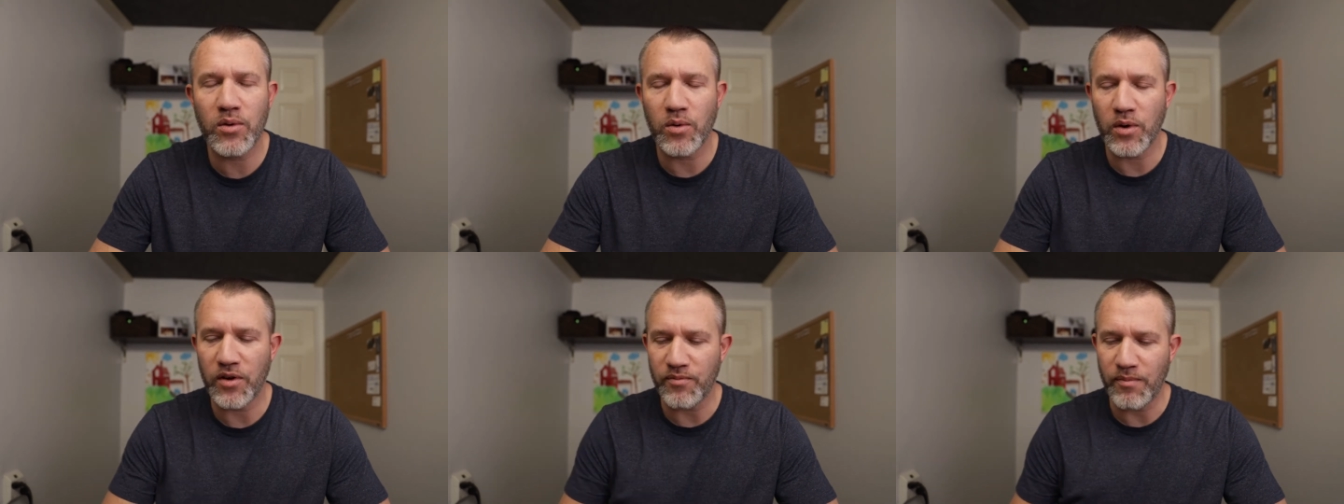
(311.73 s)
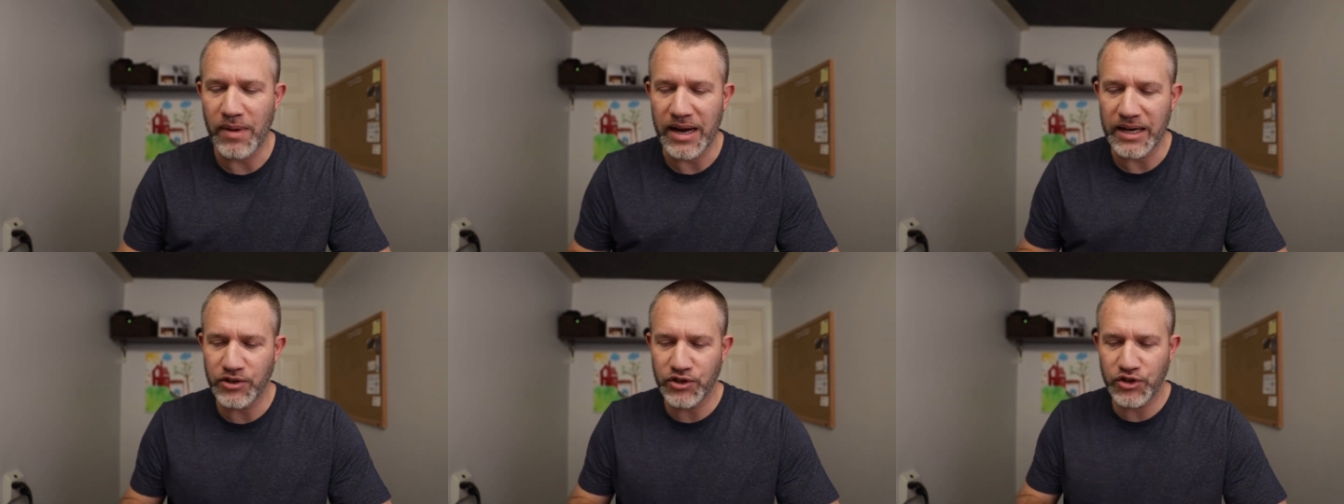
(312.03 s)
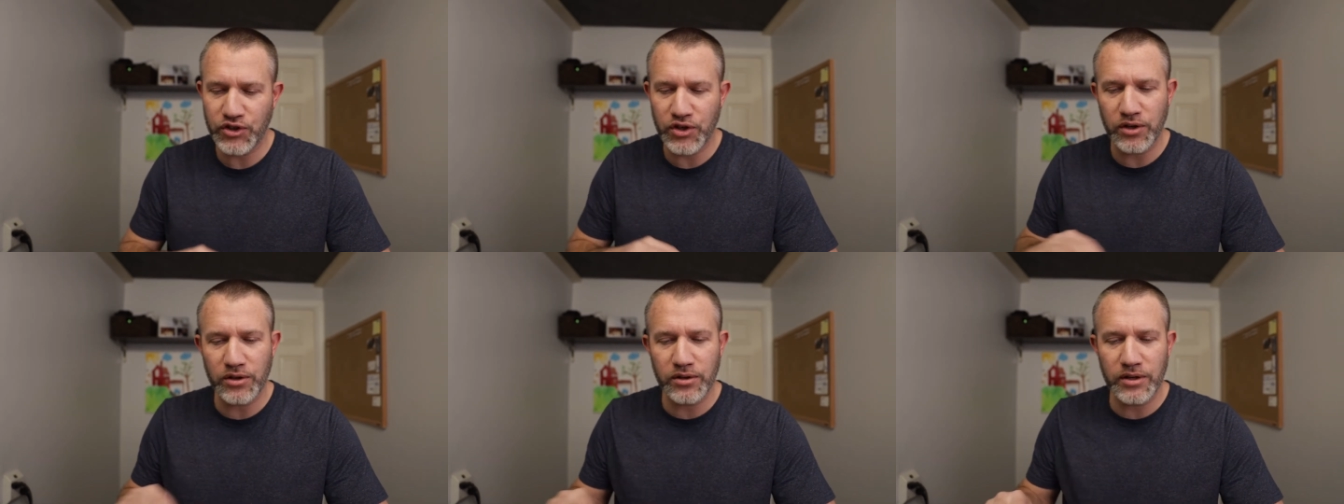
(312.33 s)
or if my
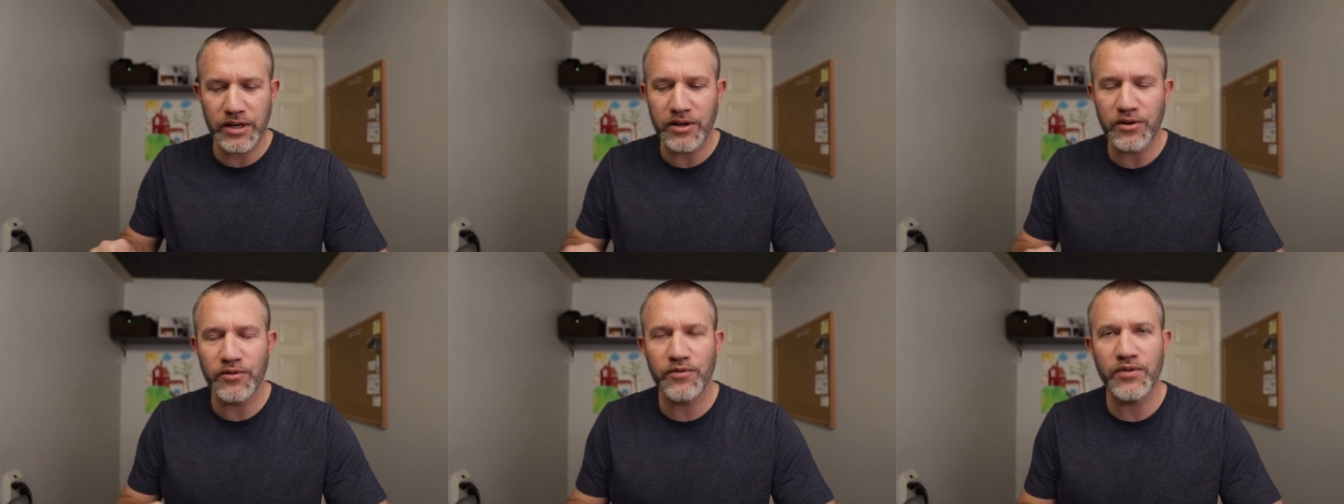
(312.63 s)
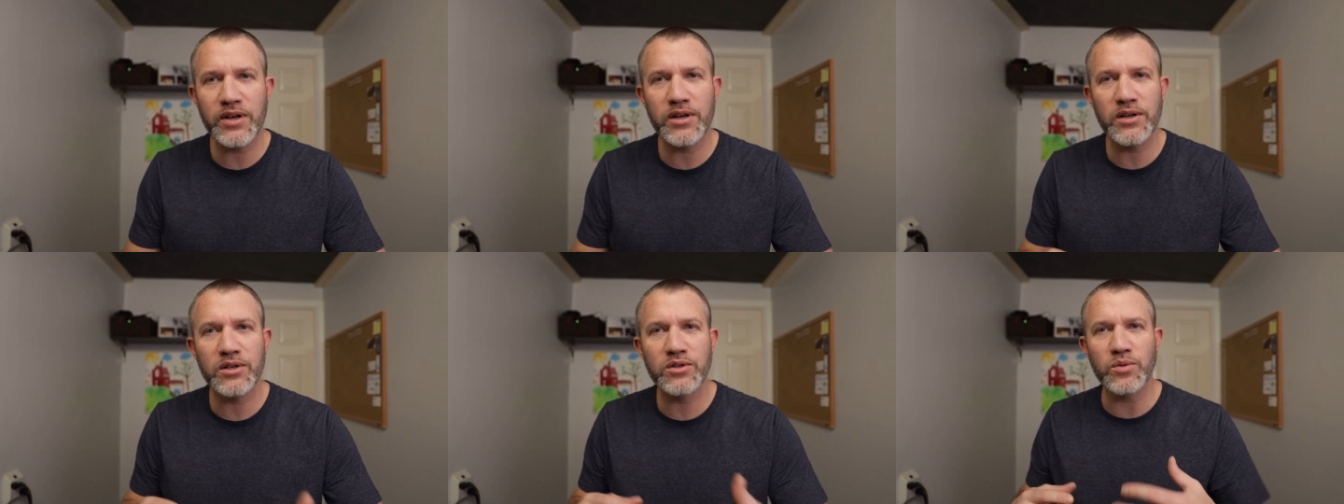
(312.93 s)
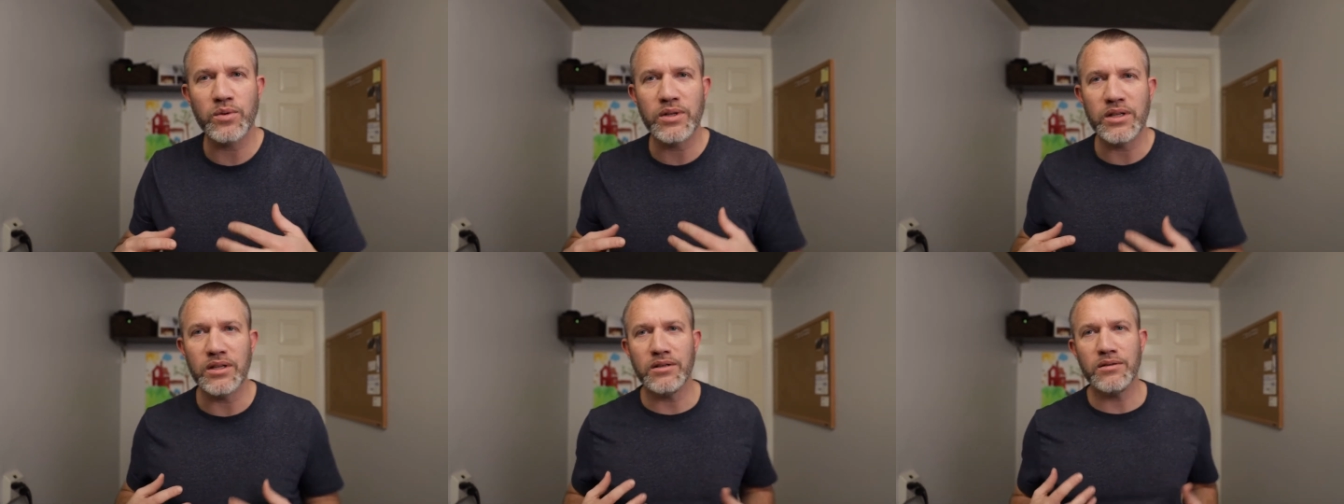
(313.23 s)
shirt interferes
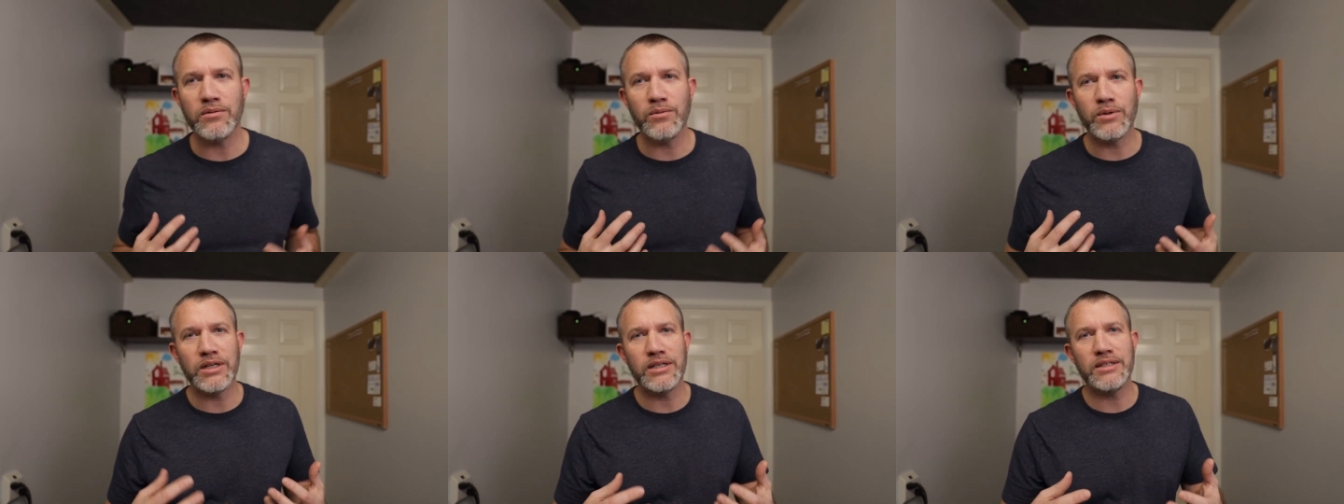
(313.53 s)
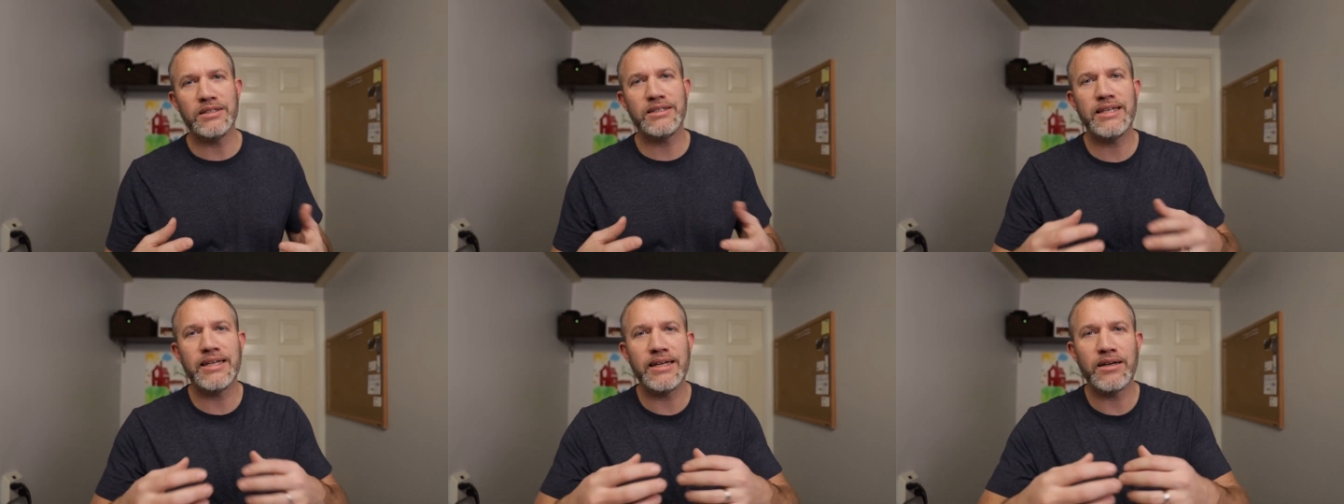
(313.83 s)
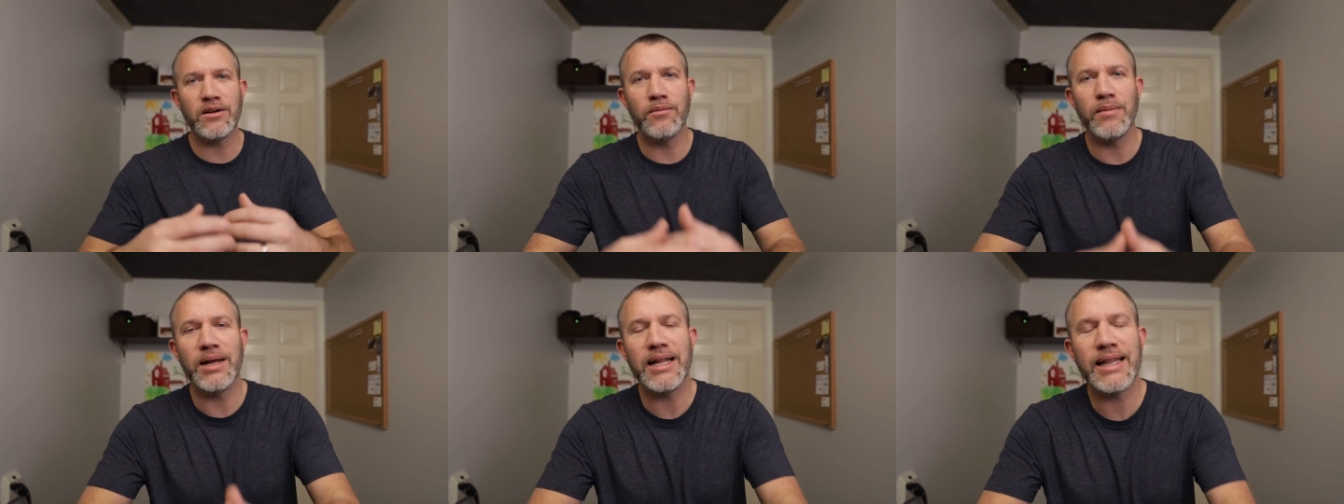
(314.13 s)
when it's sitting
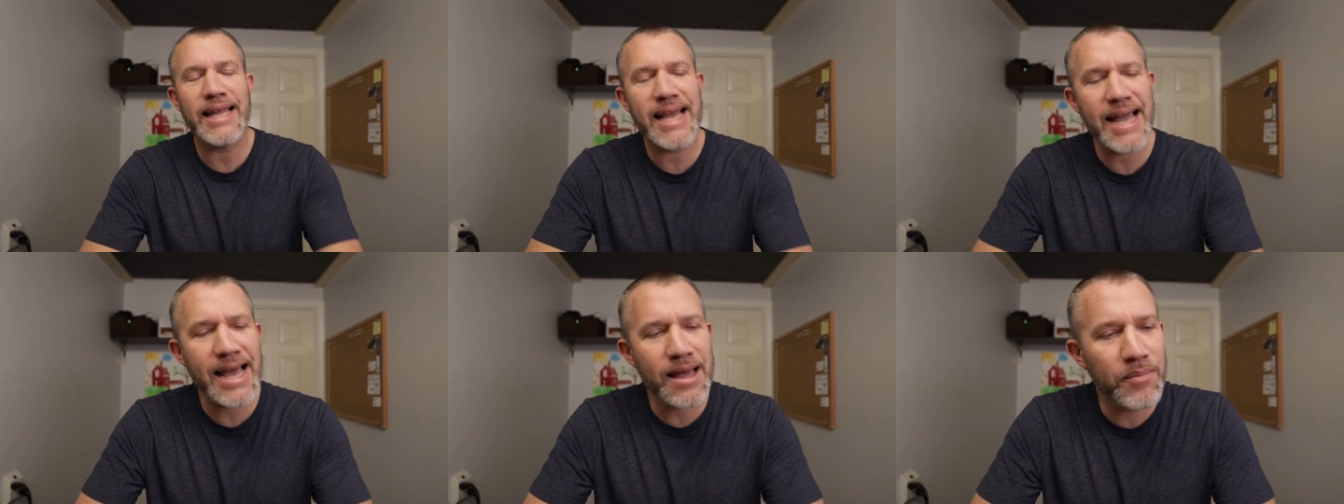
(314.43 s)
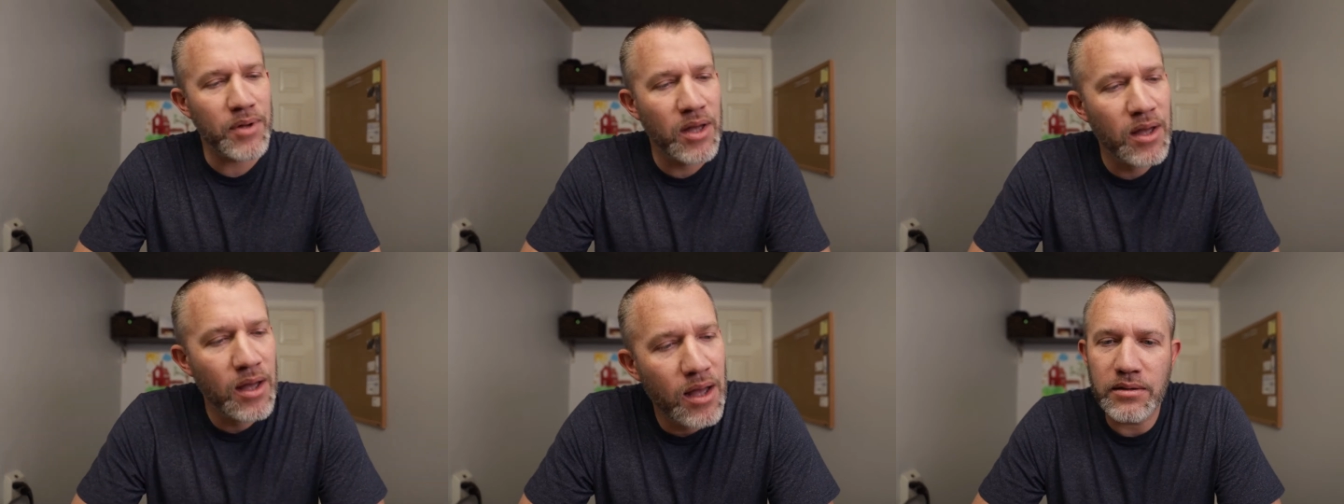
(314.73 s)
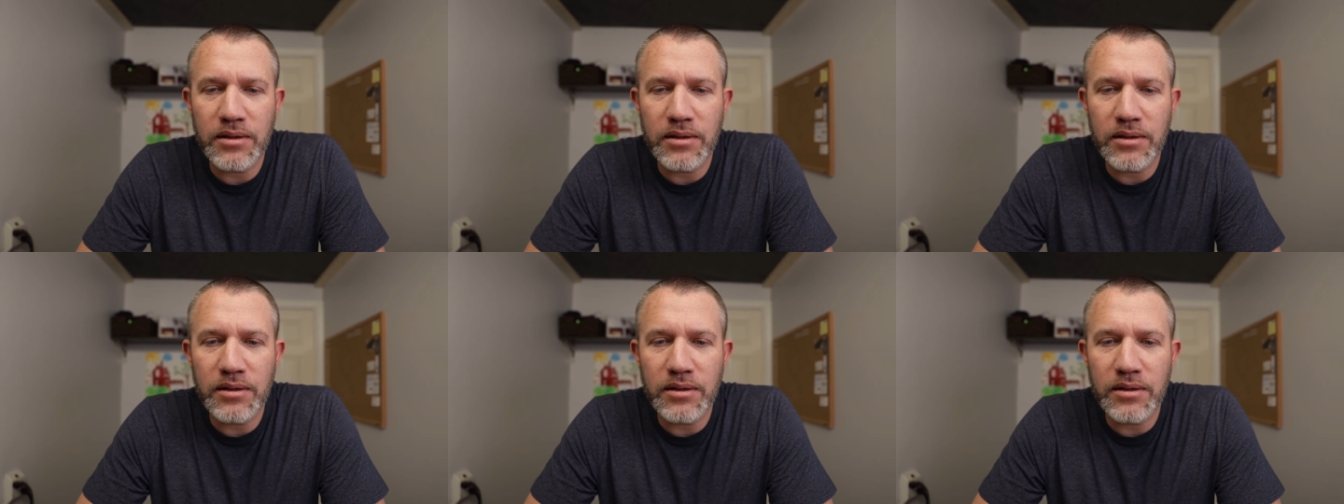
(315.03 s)
on my lap.